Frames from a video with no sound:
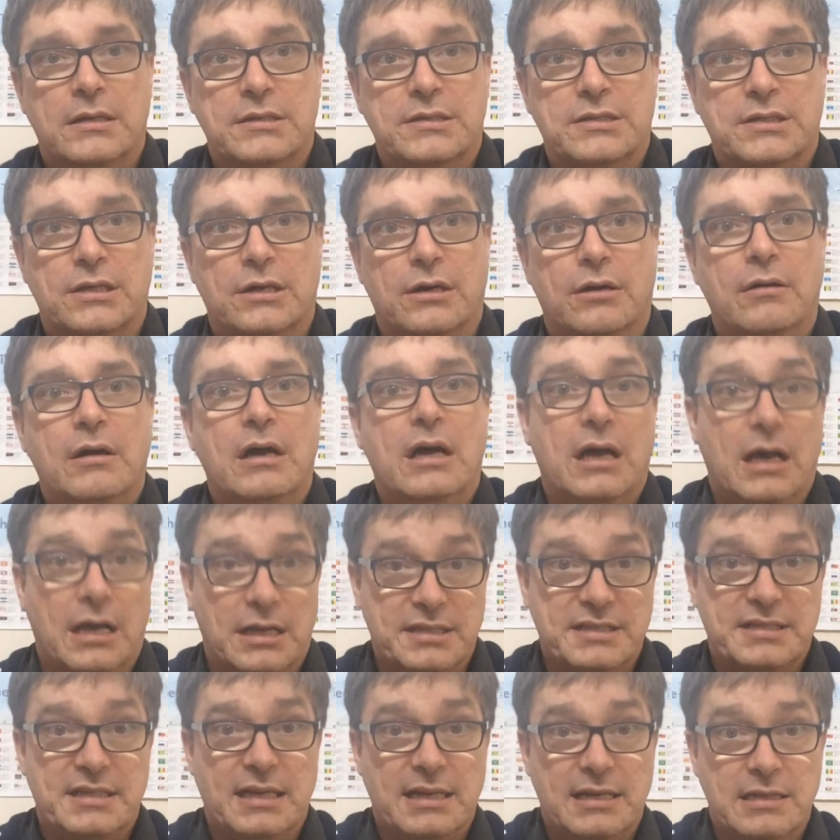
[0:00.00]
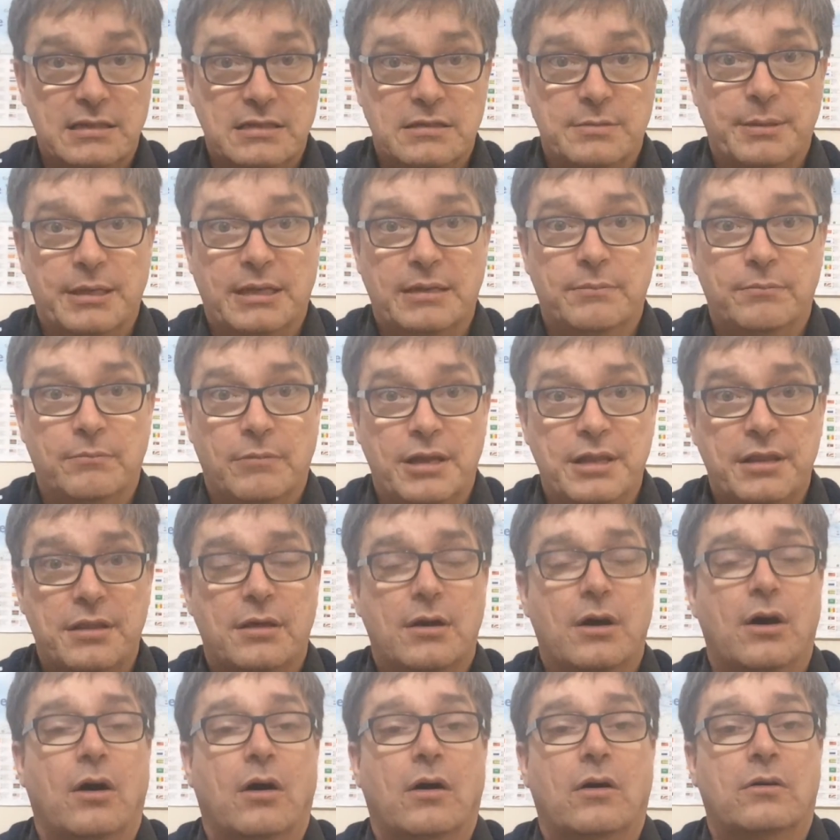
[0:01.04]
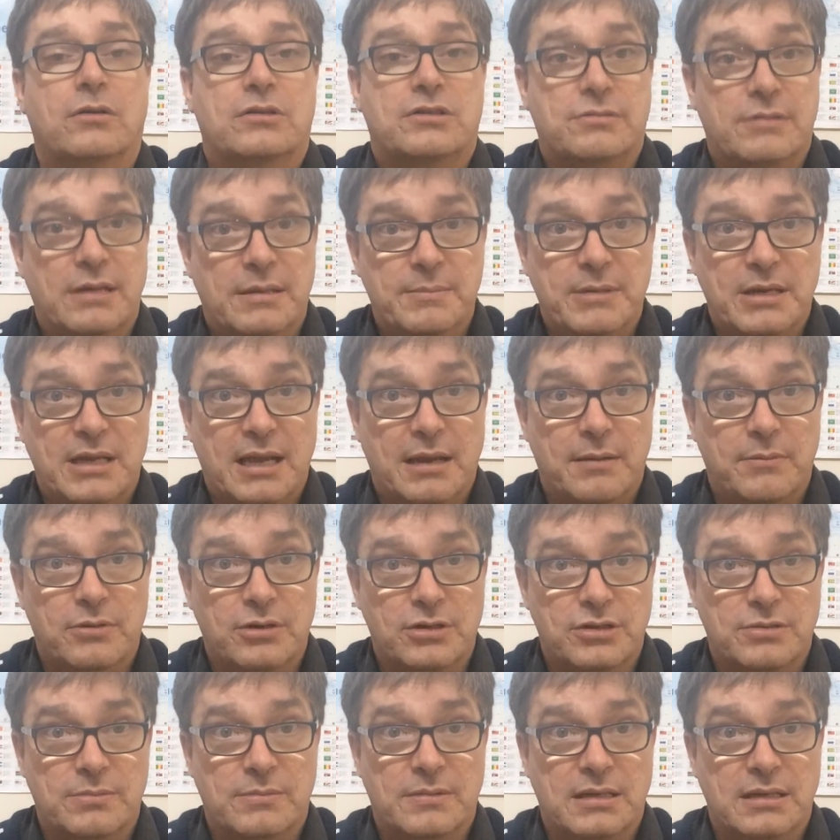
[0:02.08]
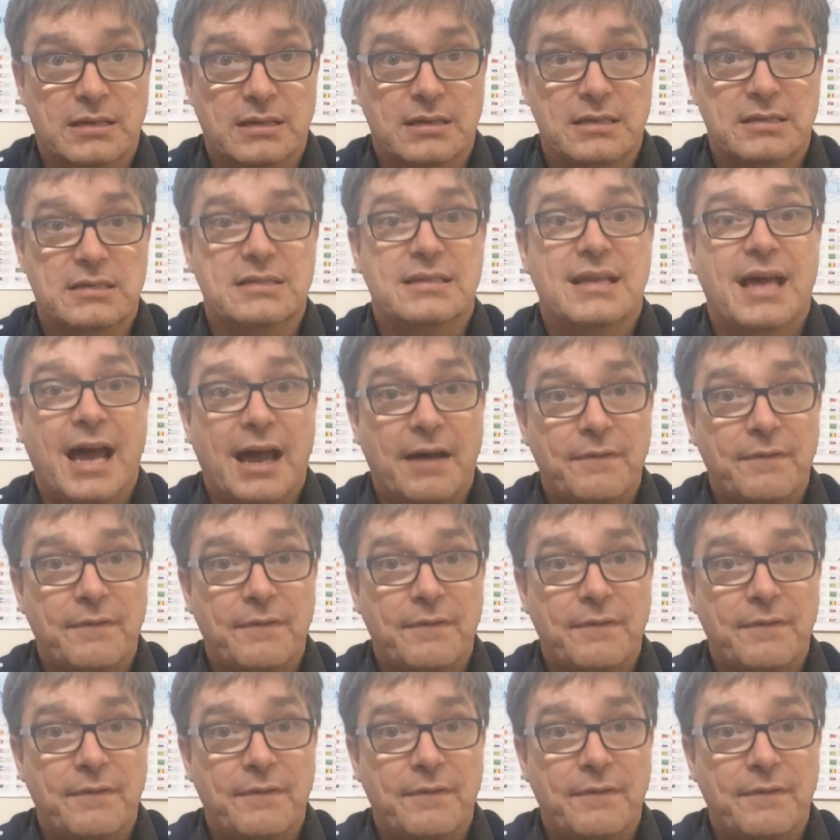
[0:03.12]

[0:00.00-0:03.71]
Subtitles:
So a sign to begin with, or to aim your camera at something decent.